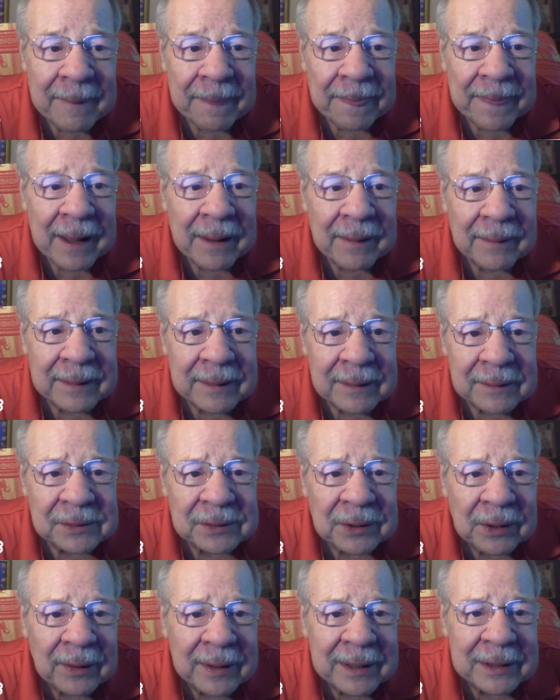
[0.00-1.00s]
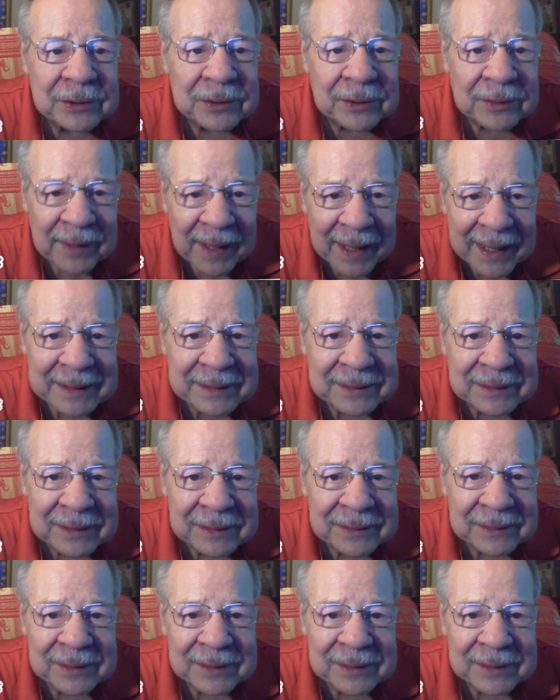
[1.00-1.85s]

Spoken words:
Now, here's a look at your nights in